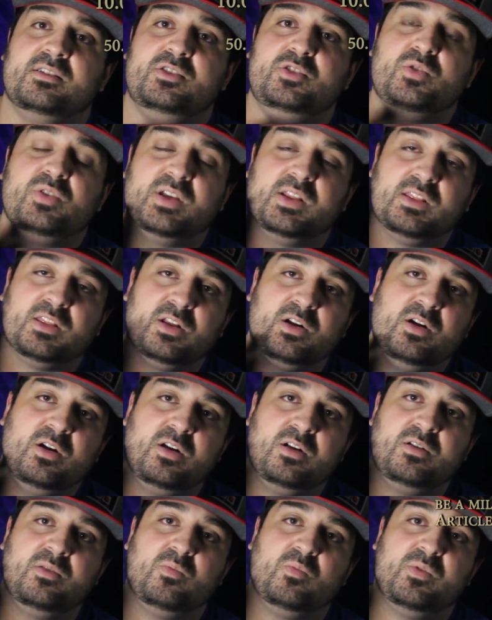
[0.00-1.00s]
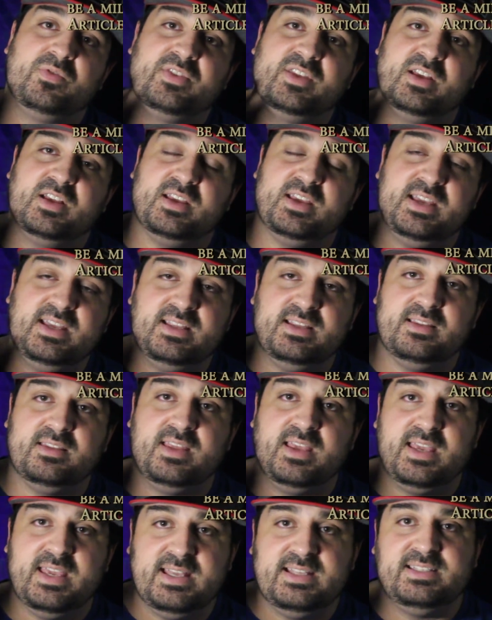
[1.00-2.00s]
you can learn with the
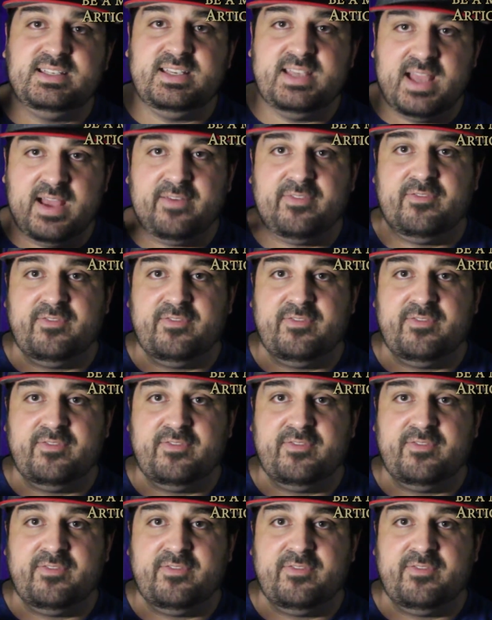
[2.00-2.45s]
ETF